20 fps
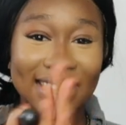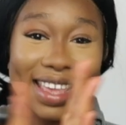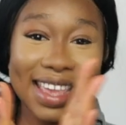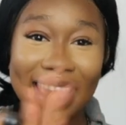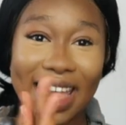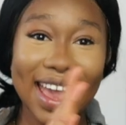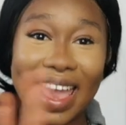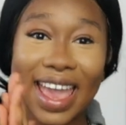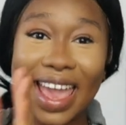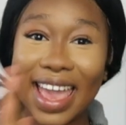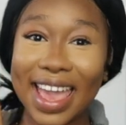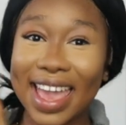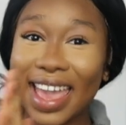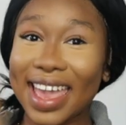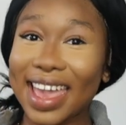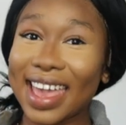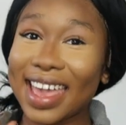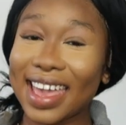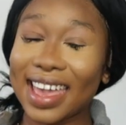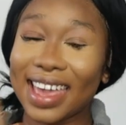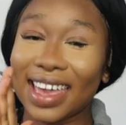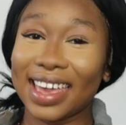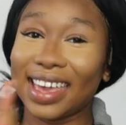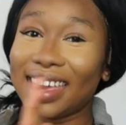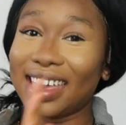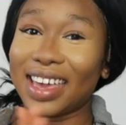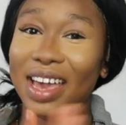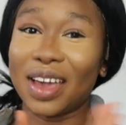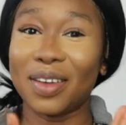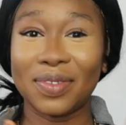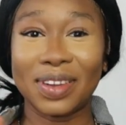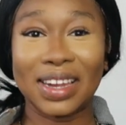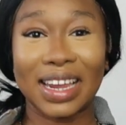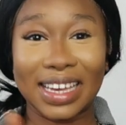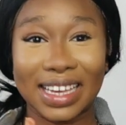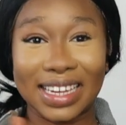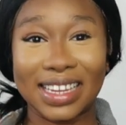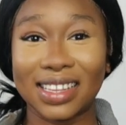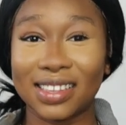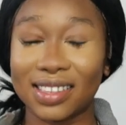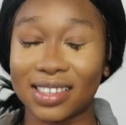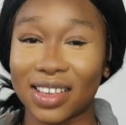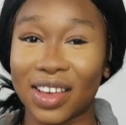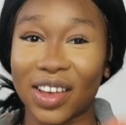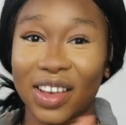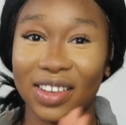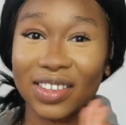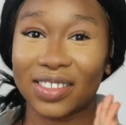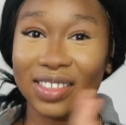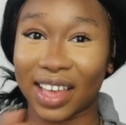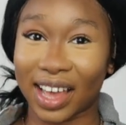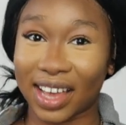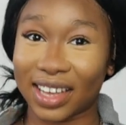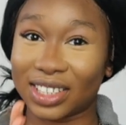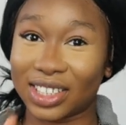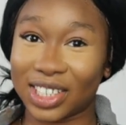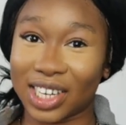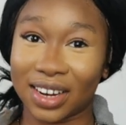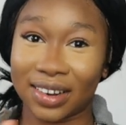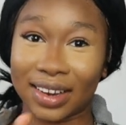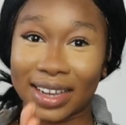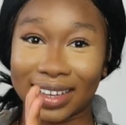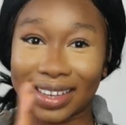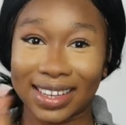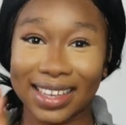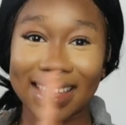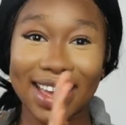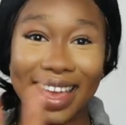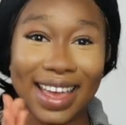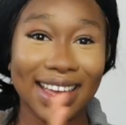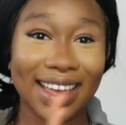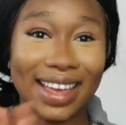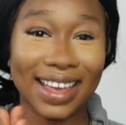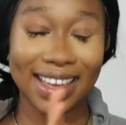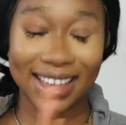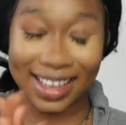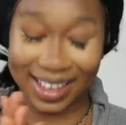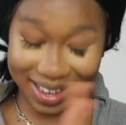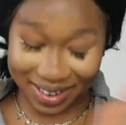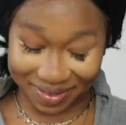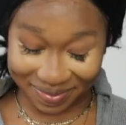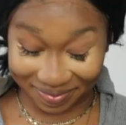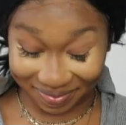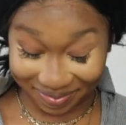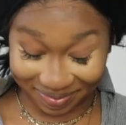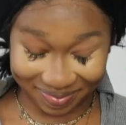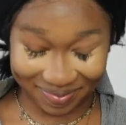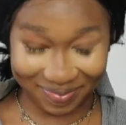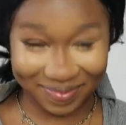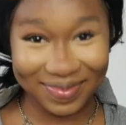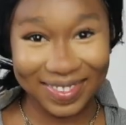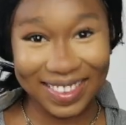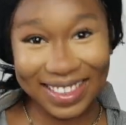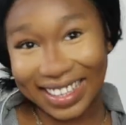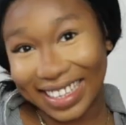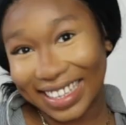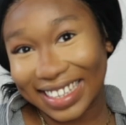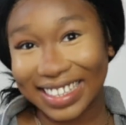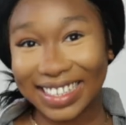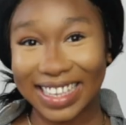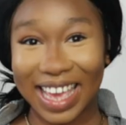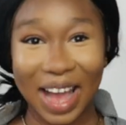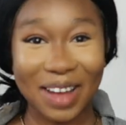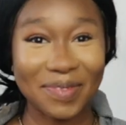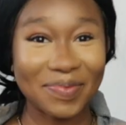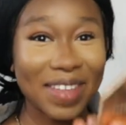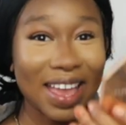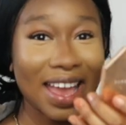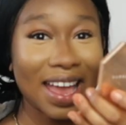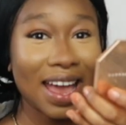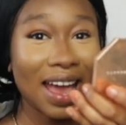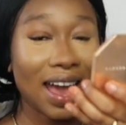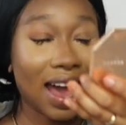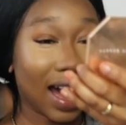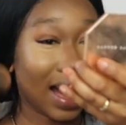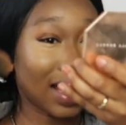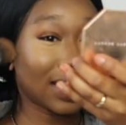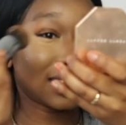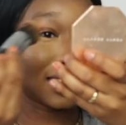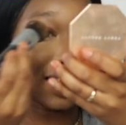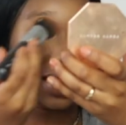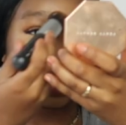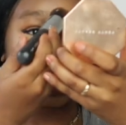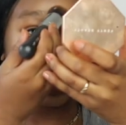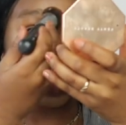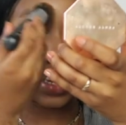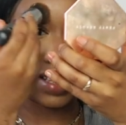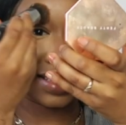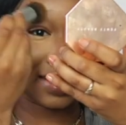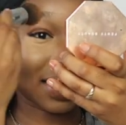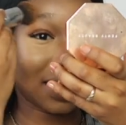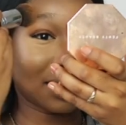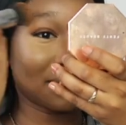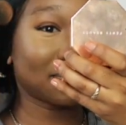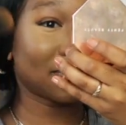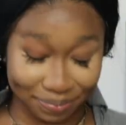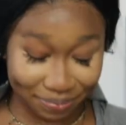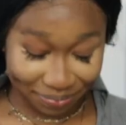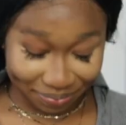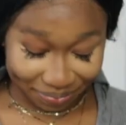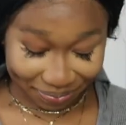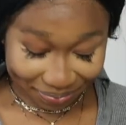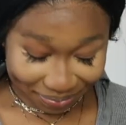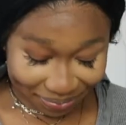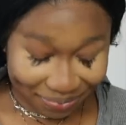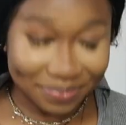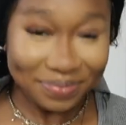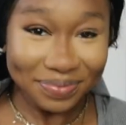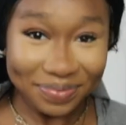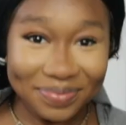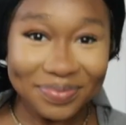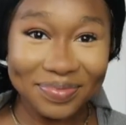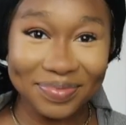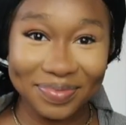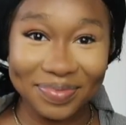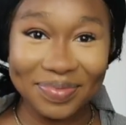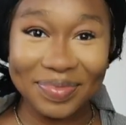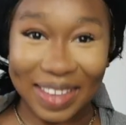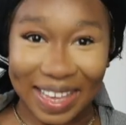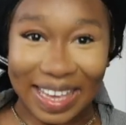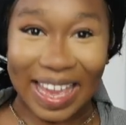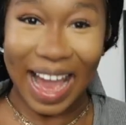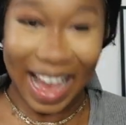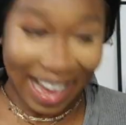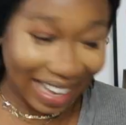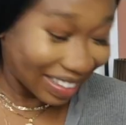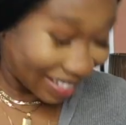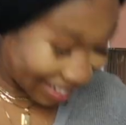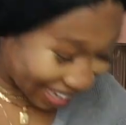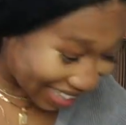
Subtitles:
Yay! Hopefully I can insert that cheering. Yay! Yeah, I started laser. yeah,